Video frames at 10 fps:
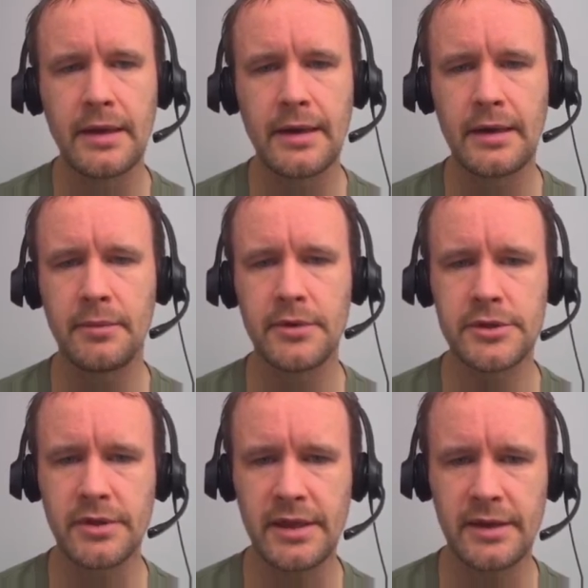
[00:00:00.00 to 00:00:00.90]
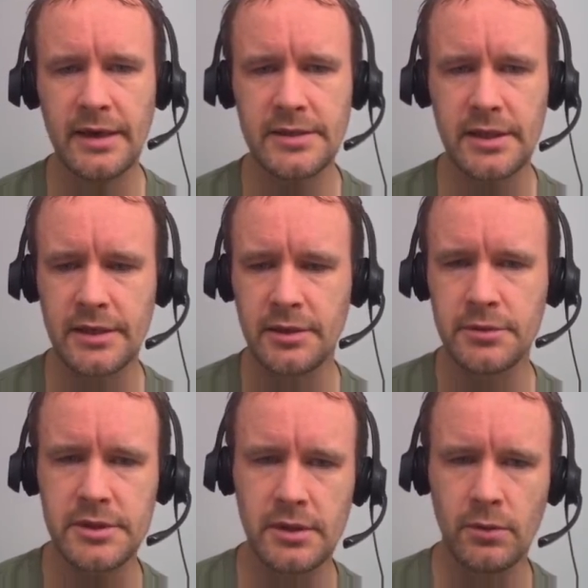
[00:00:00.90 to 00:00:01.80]
Um, so then the next thing I did
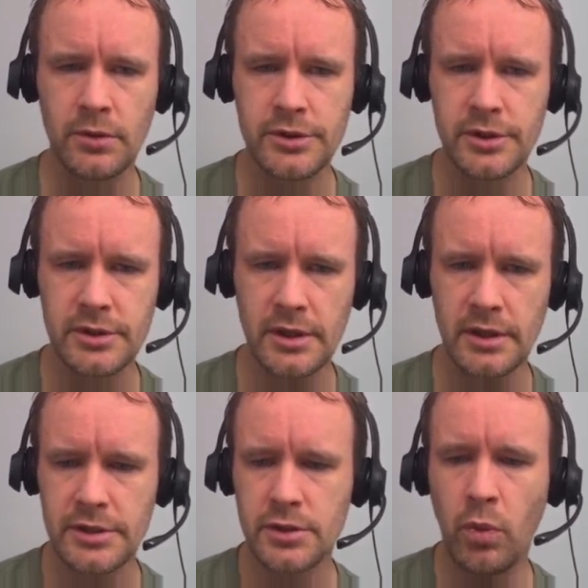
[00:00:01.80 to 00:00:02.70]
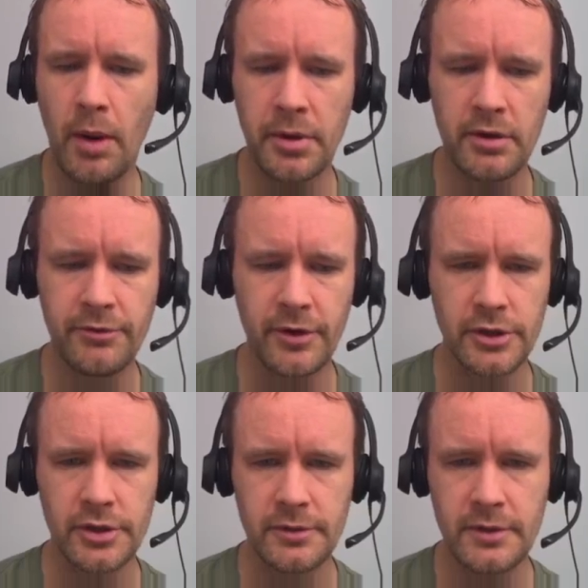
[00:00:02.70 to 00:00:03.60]
was, was just a swap
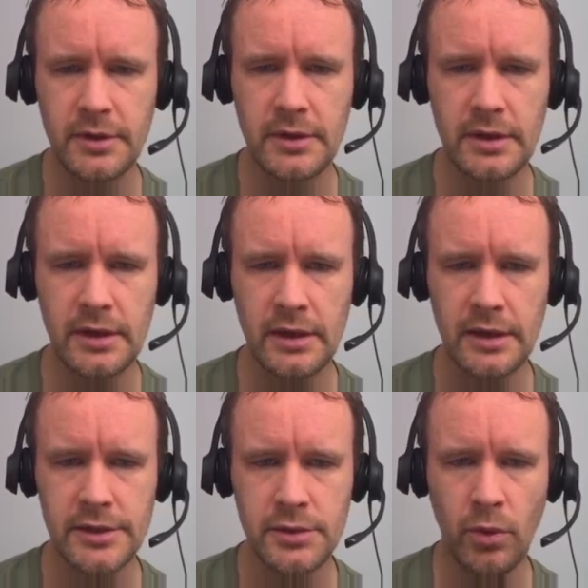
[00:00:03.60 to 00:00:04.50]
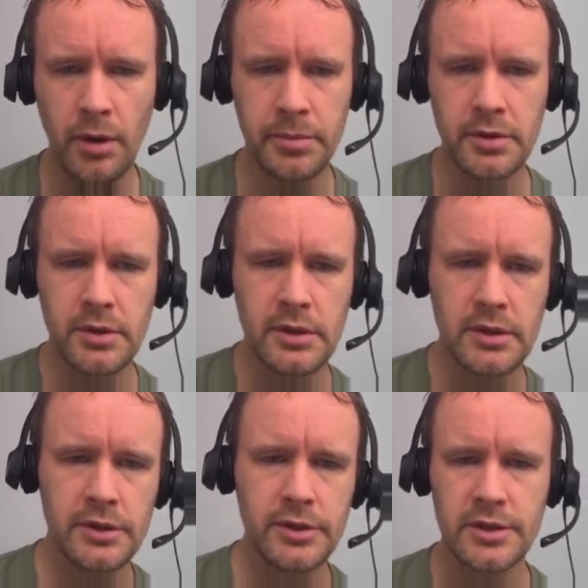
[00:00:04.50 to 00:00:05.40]
function. Uh, and swap
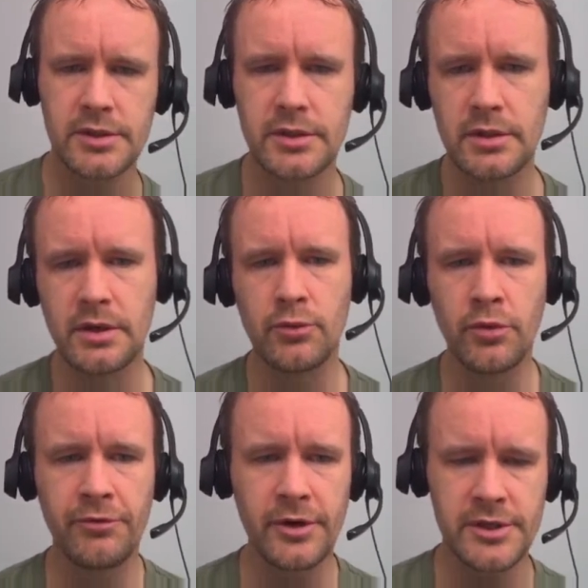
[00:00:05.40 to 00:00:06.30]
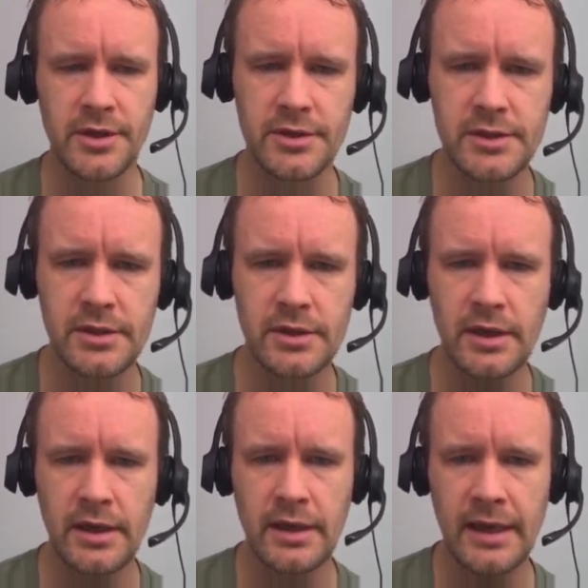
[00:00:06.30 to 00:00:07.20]
just reverses
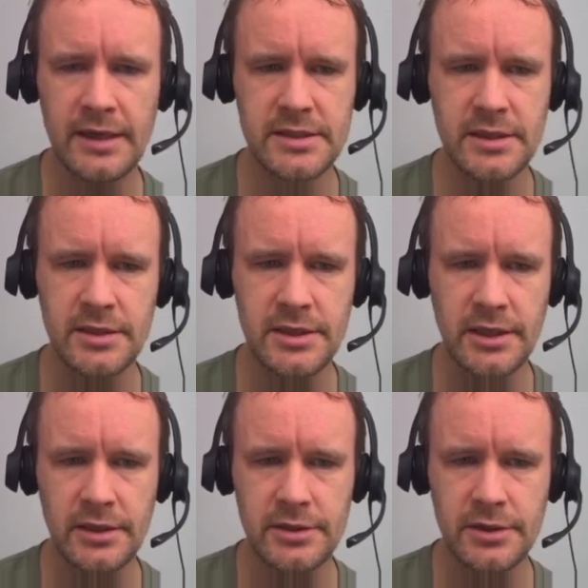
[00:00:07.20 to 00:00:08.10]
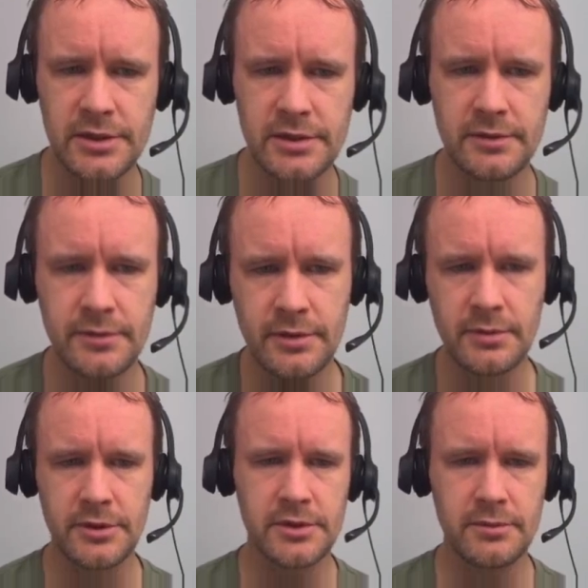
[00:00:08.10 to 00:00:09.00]
uh, S and T. So this, let
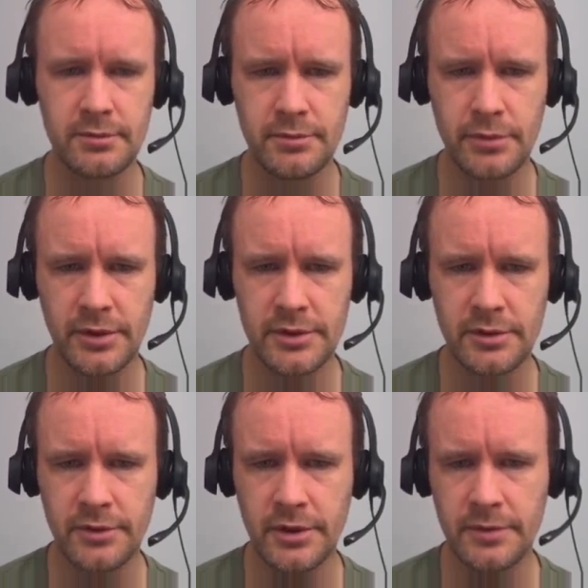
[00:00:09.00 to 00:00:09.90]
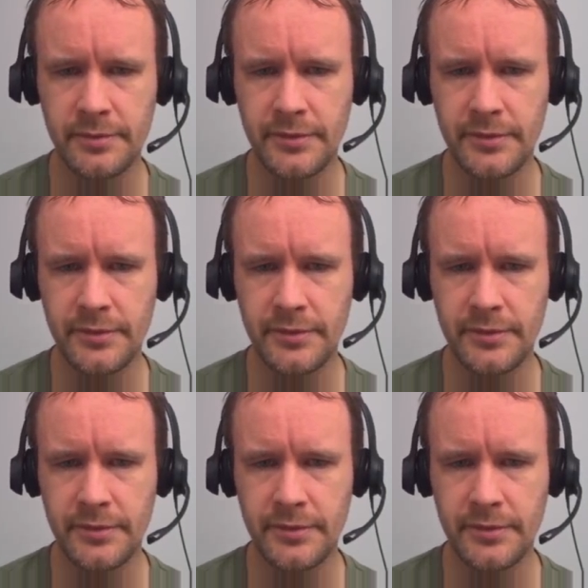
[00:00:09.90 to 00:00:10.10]
me just bring this over here.